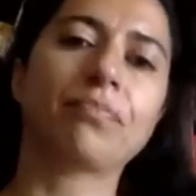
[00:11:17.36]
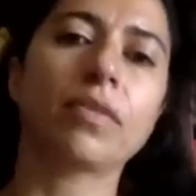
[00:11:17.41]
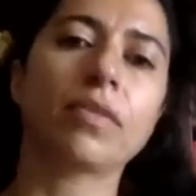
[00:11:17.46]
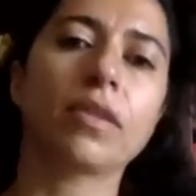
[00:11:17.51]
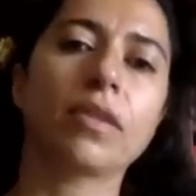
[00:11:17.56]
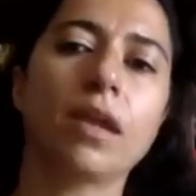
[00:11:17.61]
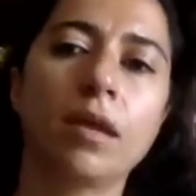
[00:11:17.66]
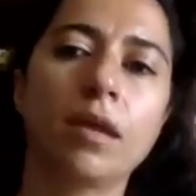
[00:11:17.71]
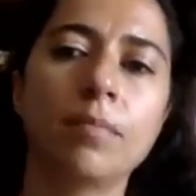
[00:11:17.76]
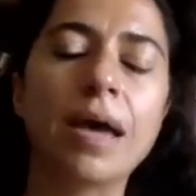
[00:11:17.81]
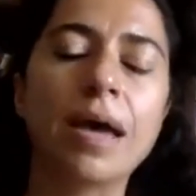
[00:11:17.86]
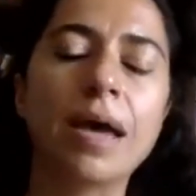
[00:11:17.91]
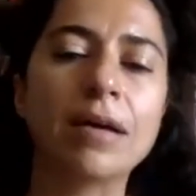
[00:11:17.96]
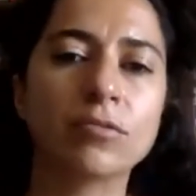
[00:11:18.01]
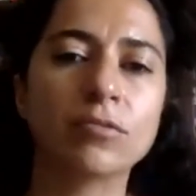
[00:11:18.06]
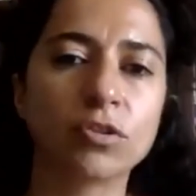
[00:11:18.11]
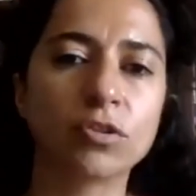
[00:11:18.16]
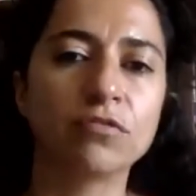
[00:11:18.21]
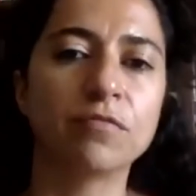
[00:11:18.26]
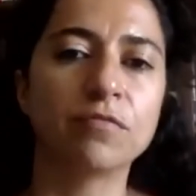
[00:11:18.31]

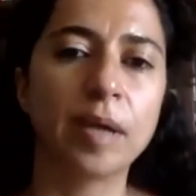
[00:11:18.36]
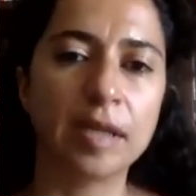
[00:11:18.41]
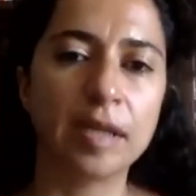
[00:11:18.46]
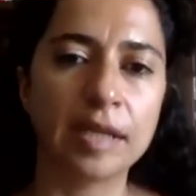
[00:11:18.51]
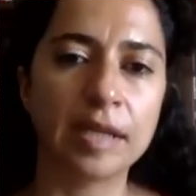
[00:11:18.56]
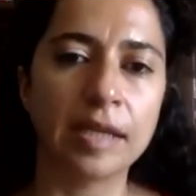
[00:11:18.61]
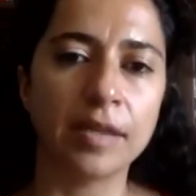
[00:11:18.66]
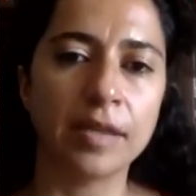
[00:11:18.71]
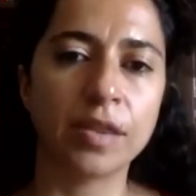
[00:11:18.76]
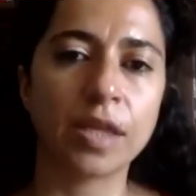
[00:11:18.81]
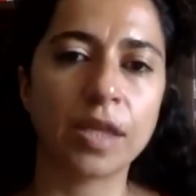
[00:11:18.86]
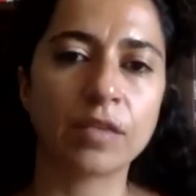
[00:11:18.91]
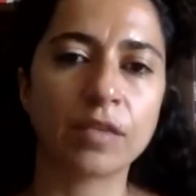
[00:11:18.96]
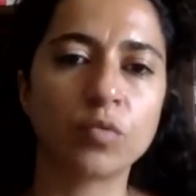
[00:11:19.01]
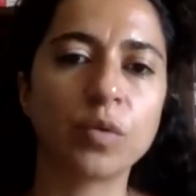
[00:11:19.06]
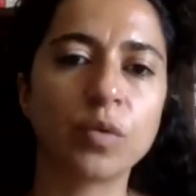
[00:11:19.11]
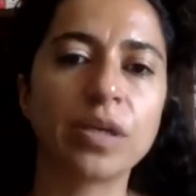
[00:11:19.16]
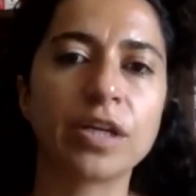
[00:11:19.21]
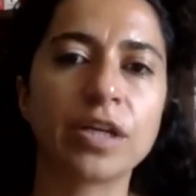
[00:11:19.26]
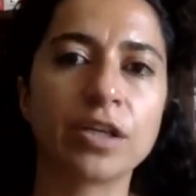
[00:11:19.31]
amount of money that
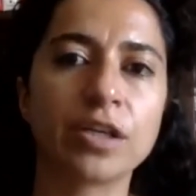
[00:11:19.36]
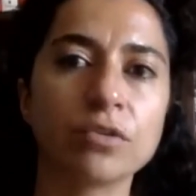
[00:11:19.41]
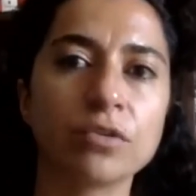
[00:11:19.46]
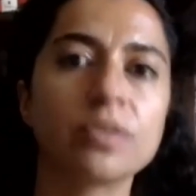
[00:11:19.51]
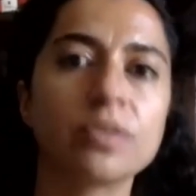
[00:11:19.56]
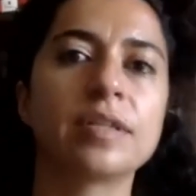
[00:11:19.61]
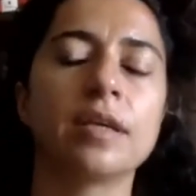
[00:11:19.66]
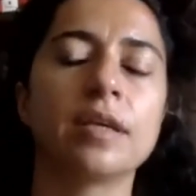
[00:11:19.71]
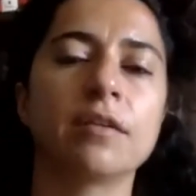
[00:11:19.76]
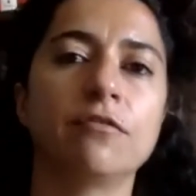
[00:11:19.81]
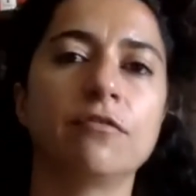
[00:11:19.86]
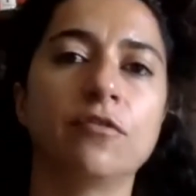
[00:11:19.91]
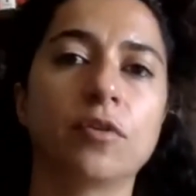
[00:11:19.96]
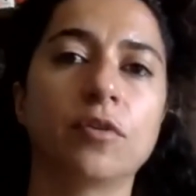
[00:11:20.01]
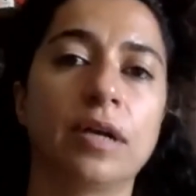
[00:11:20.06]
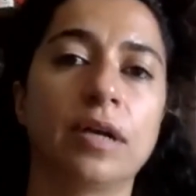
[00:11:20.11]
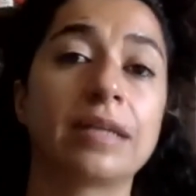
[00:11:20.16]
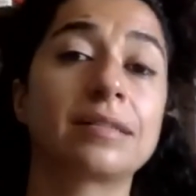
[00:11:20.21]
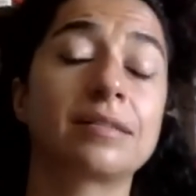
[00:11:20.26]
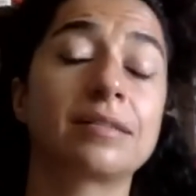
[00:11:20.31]
we are using
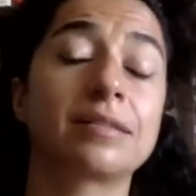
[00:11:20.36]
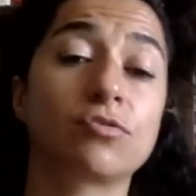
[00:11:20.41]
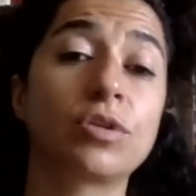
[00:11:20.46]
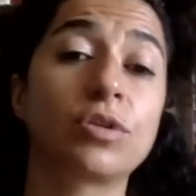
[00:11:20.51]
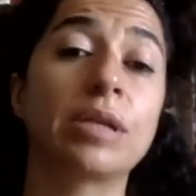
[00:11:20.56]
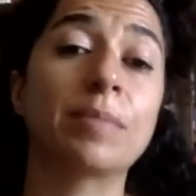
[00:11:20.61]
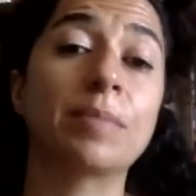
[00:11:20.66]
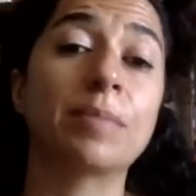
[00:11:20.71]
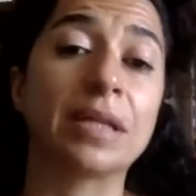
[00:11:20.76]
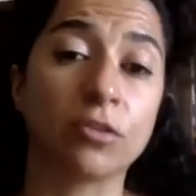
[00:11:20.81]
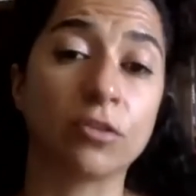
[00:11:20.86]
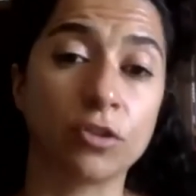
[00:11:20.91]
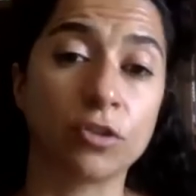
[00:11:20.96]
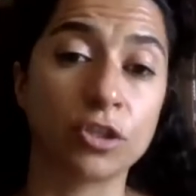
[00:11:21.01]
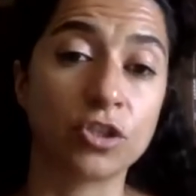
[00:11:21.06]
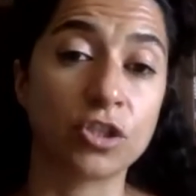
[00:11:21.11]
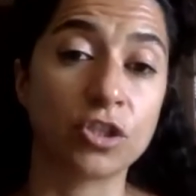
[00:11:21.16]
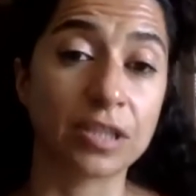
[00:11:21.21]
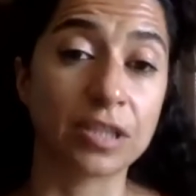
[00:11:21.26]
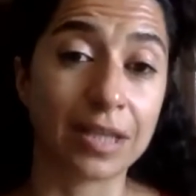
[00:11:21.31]
for extreme and
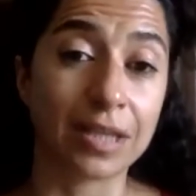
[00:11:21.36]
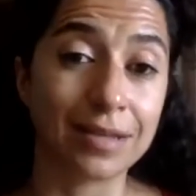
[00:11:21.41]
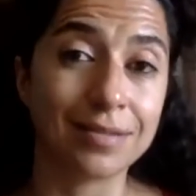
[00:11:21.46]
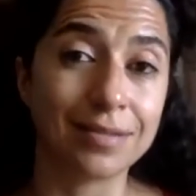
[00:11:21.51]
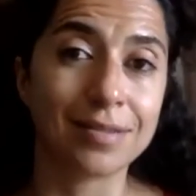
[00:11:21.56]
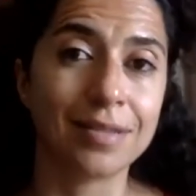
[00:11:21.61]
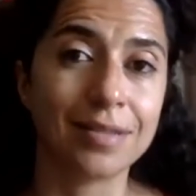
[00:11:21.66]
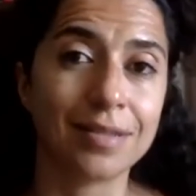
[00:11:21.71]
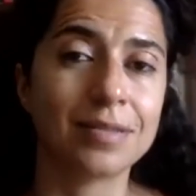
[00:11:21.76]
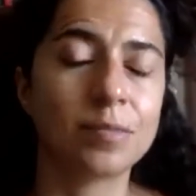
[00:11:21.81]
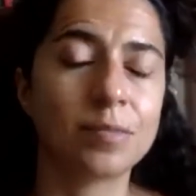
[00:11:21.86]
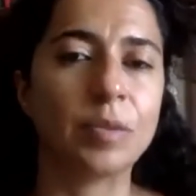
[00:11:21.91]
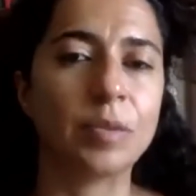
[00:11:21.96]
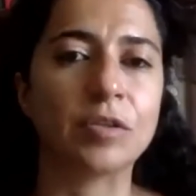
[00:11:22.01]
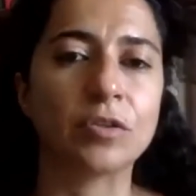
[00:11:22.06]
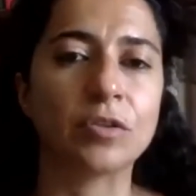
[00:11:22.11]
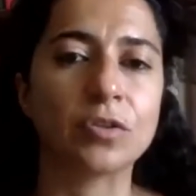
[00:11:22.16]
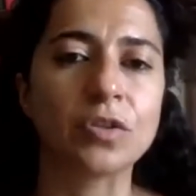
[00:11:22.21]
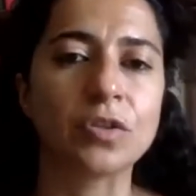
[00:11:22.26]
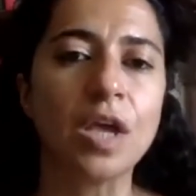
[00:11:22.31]
urgent cases,
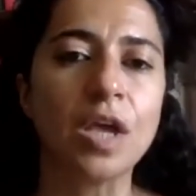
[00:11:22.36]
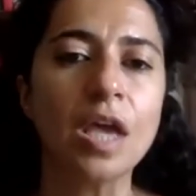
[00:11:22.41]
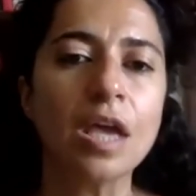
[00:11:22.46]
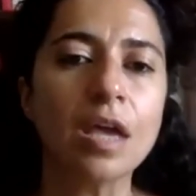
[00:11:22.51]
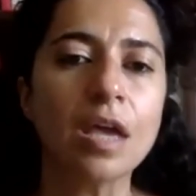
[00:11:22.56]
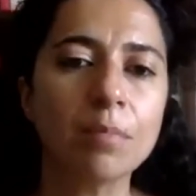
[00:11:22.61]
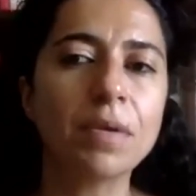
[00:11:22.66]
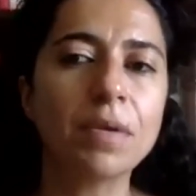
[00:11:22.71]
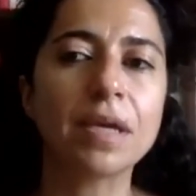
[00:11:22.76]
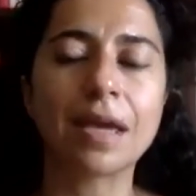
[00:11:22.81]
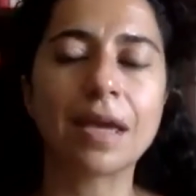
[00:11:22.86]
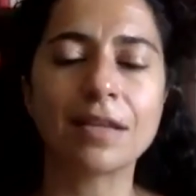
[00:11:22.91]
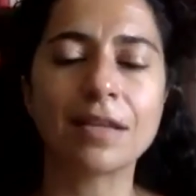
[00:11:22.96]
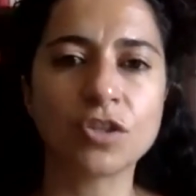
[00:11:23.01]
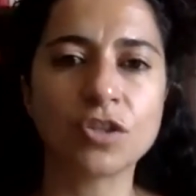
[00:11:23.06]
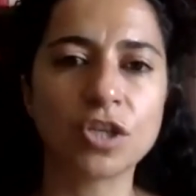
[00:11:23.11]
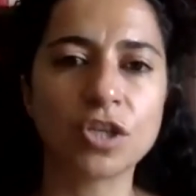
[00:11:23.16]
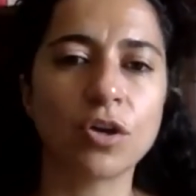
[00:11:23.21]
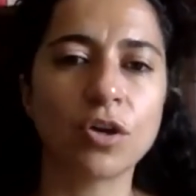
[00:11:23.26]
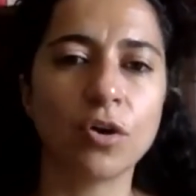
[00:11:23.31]
because big
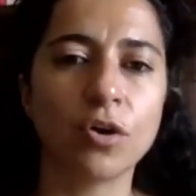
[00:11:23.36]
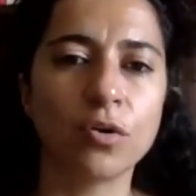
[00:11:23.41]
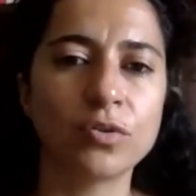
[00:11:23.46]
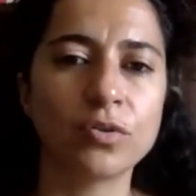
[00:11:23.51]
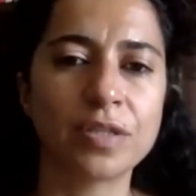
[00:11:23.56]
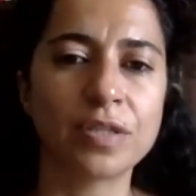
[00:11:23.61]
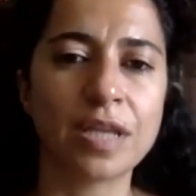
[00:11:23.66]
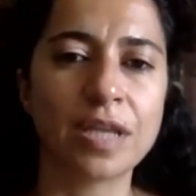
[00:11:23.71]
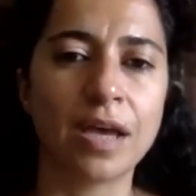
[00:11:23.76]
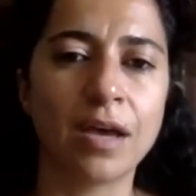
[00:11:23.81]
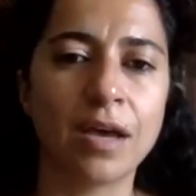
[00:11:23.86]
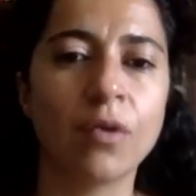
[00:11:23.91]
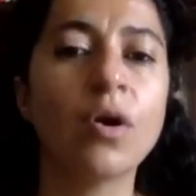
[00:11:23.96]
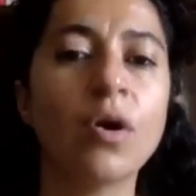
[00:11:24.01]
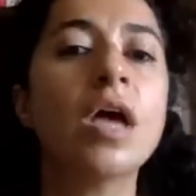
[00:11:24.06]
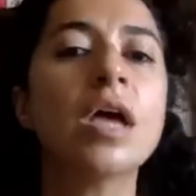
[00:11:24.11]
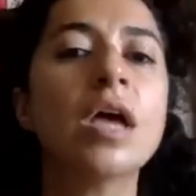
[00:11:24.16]
NGOs now,